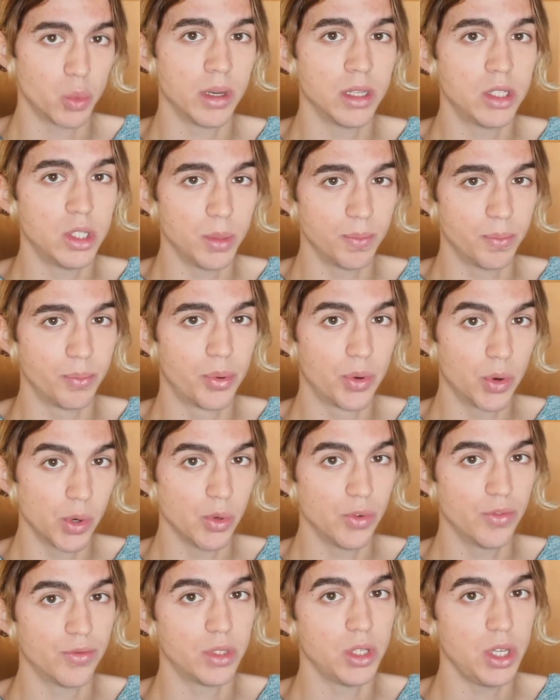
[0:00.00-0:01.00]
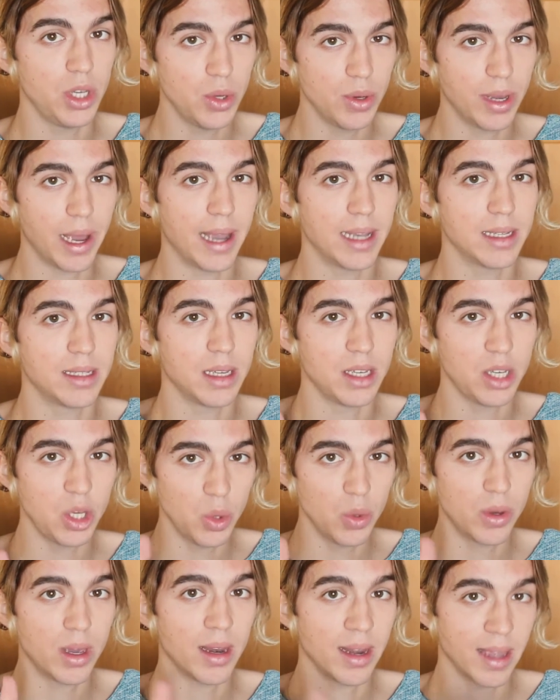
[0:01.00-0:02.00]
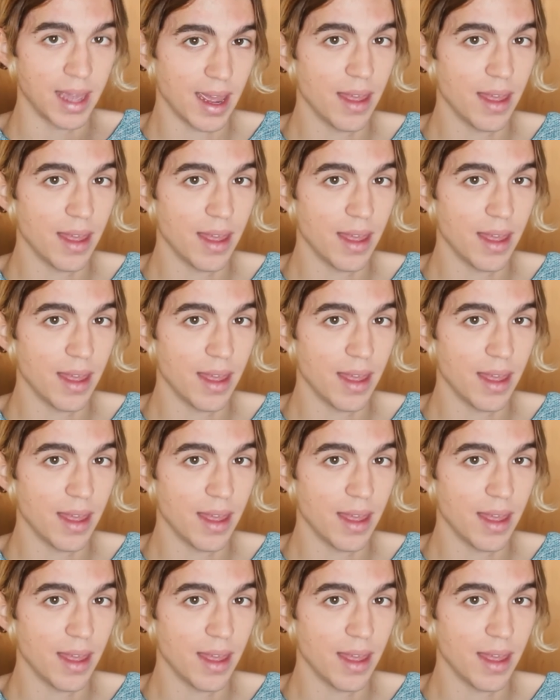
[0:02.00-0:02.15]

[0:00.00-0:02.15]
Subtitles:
wanted to prove to you guys that you can